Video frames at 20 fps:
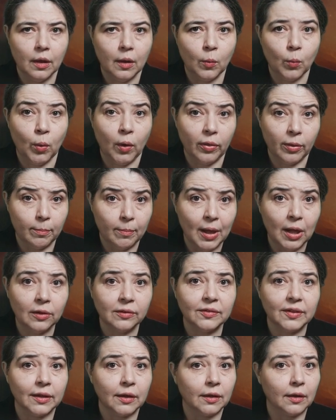While the
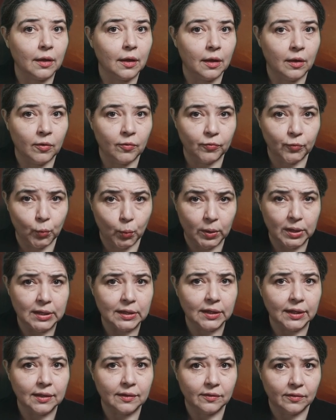melting of
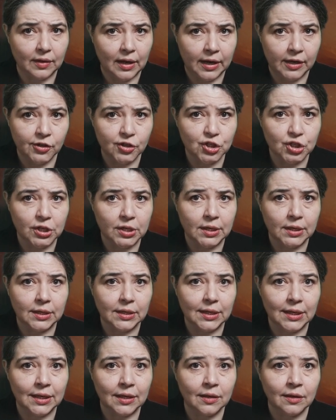Greenland's ice sheet
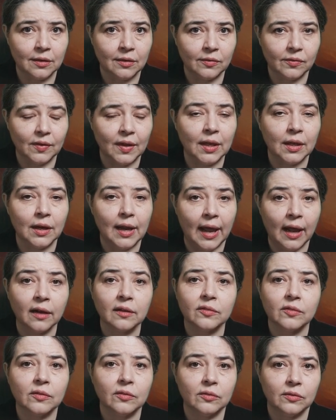is an
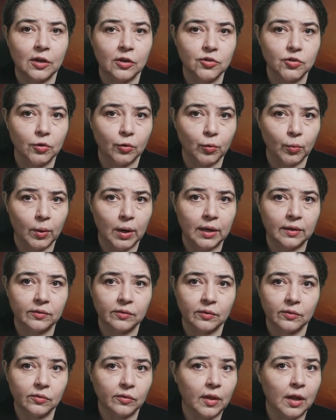existential
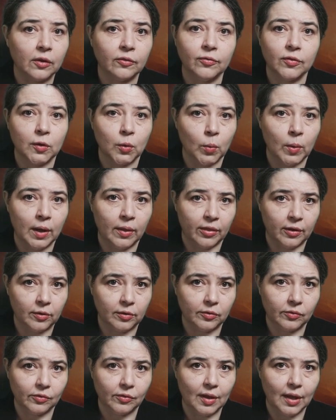crisis like few
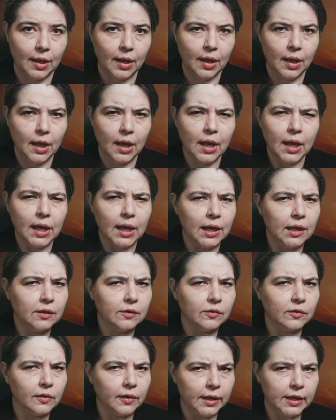others,
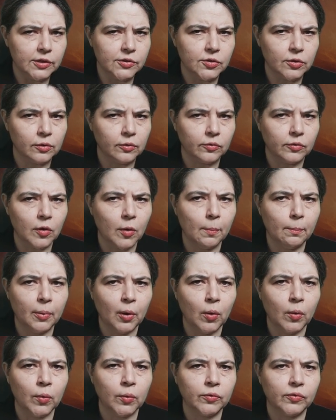its glaciers don't
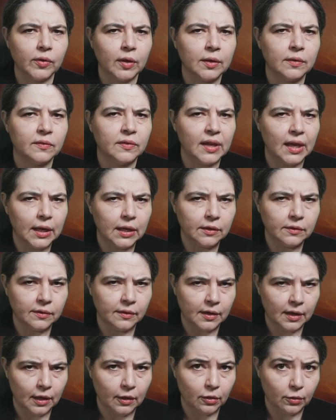pose a day to
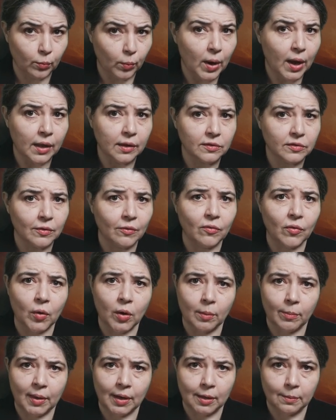day threat to
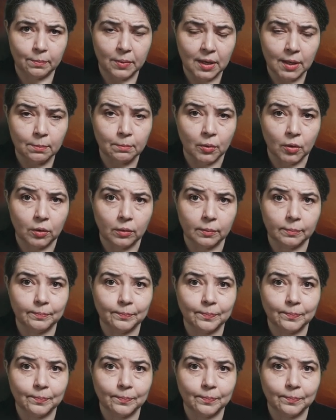very many people.